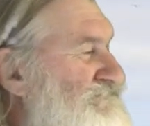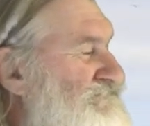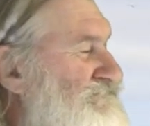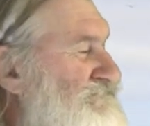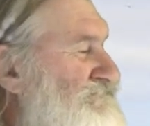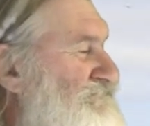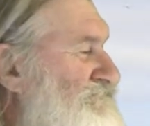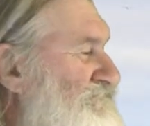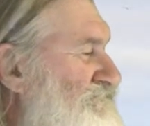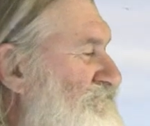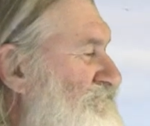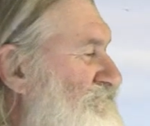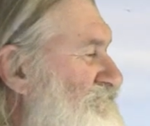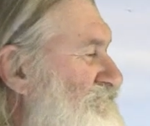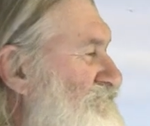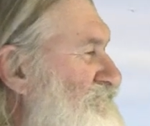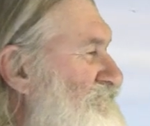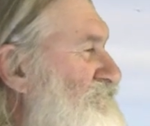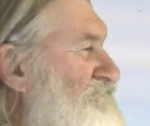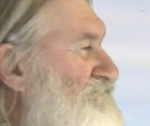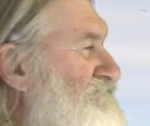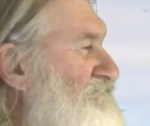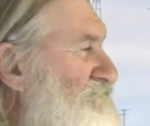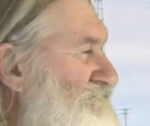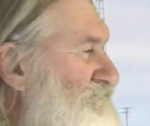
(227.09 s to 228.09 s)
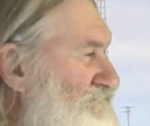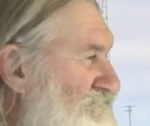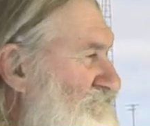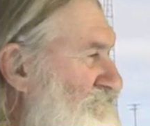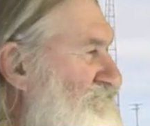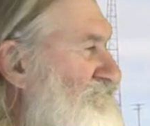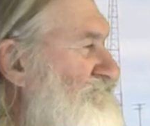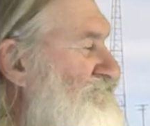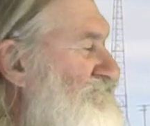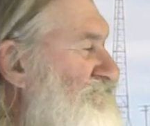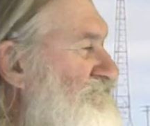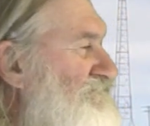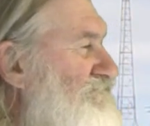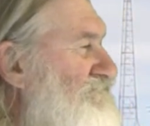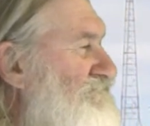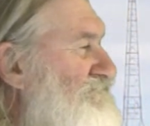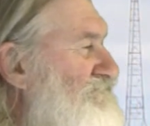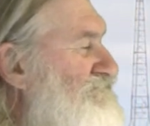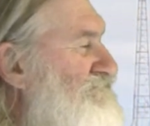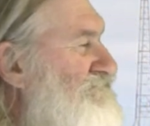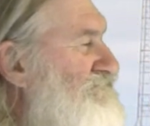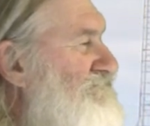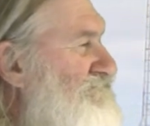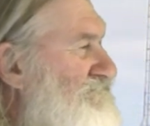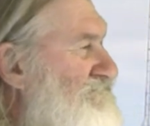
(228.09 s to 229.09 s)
(silent)